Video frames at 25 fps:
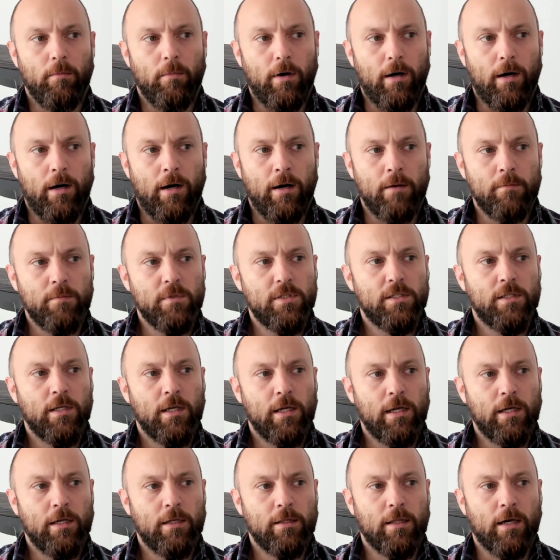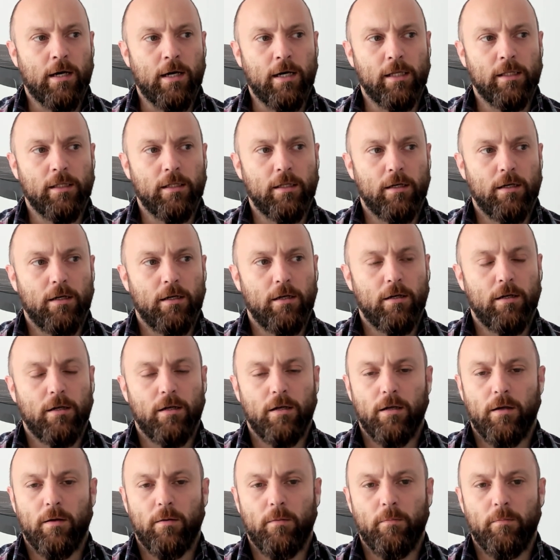I'm saying that
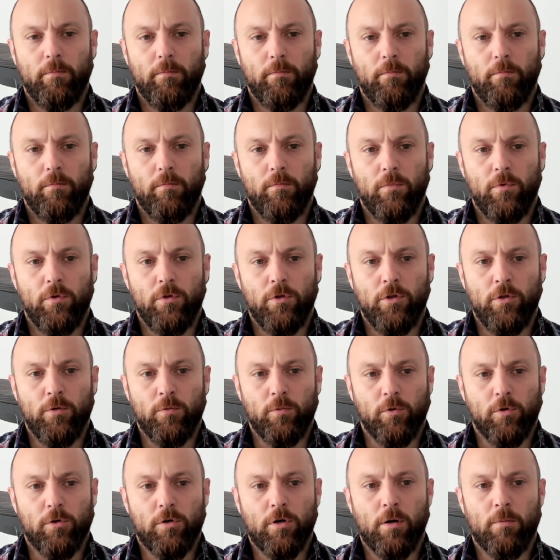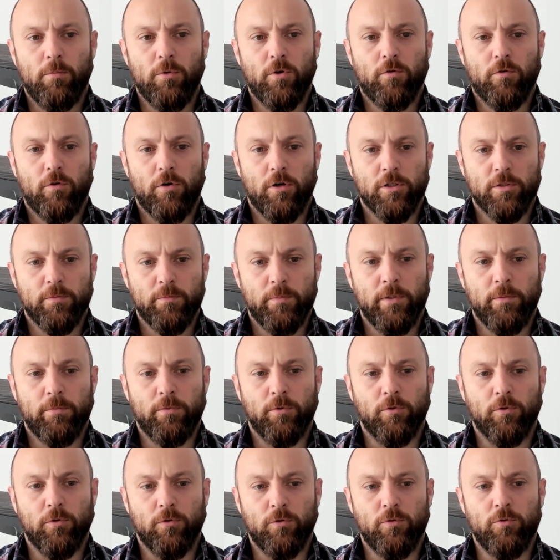you will come across
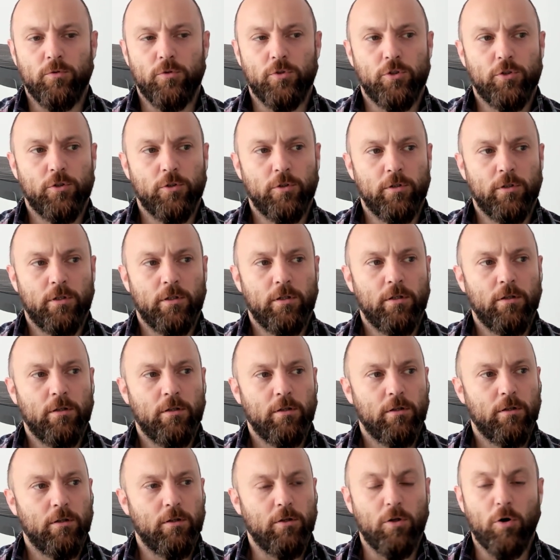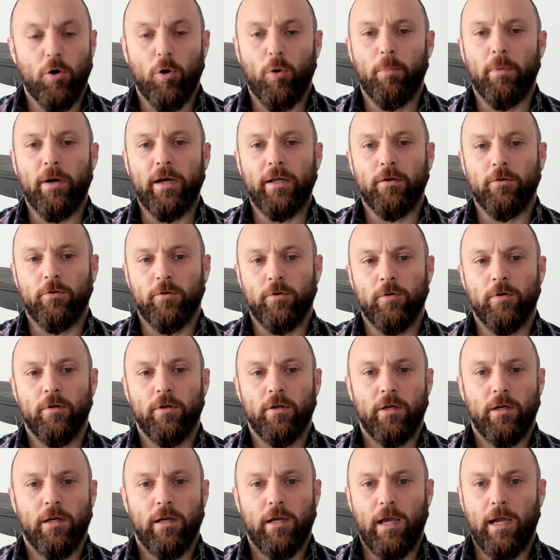people who should know better
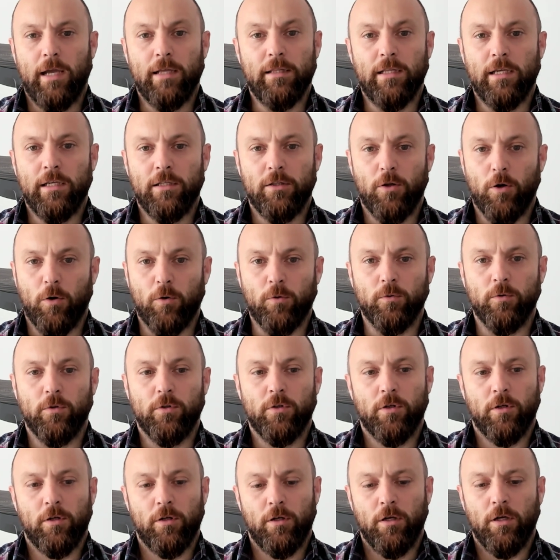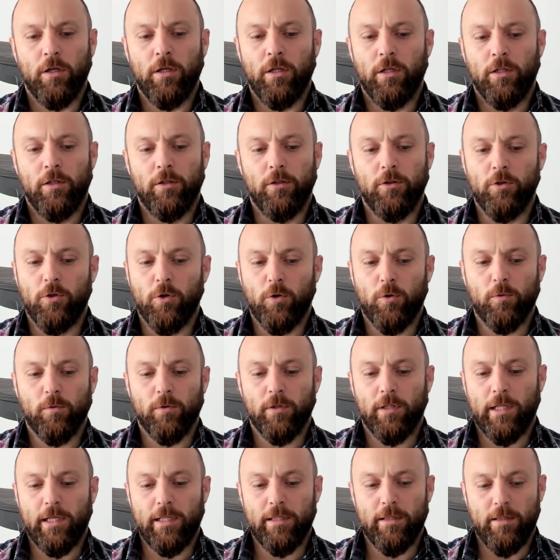and they don't. Don't
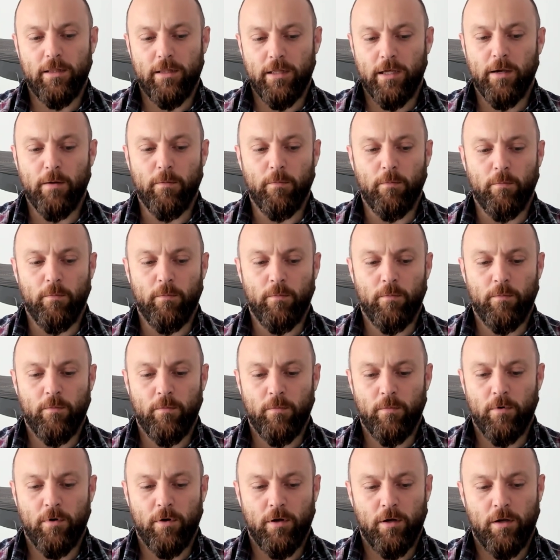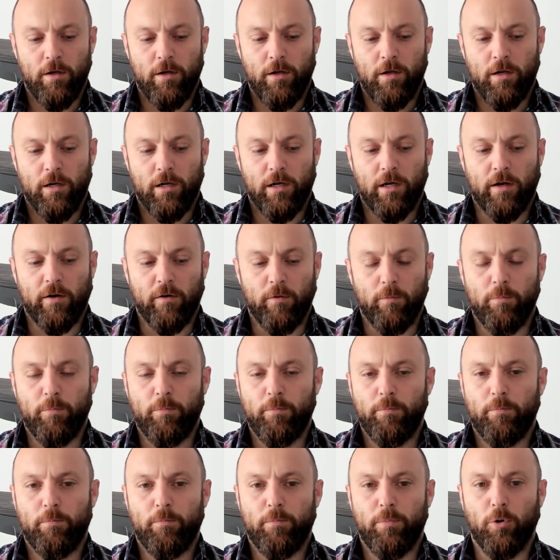let them kind of
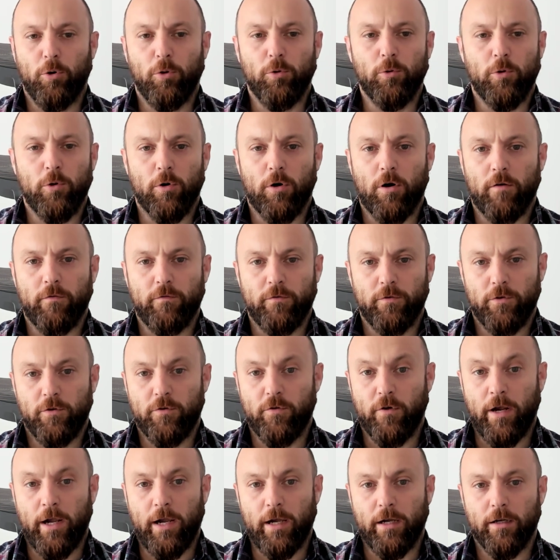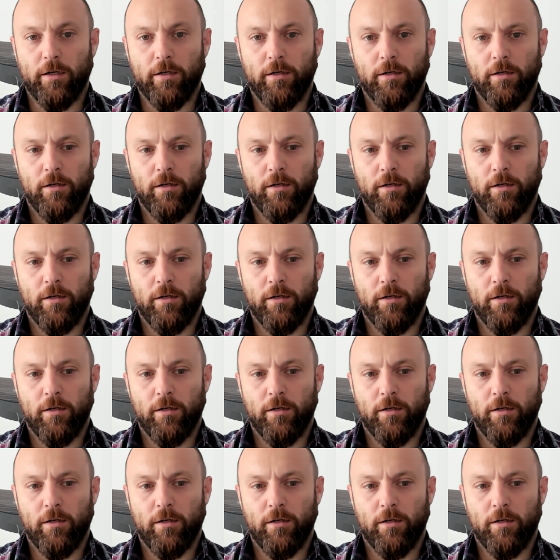pull you off the track.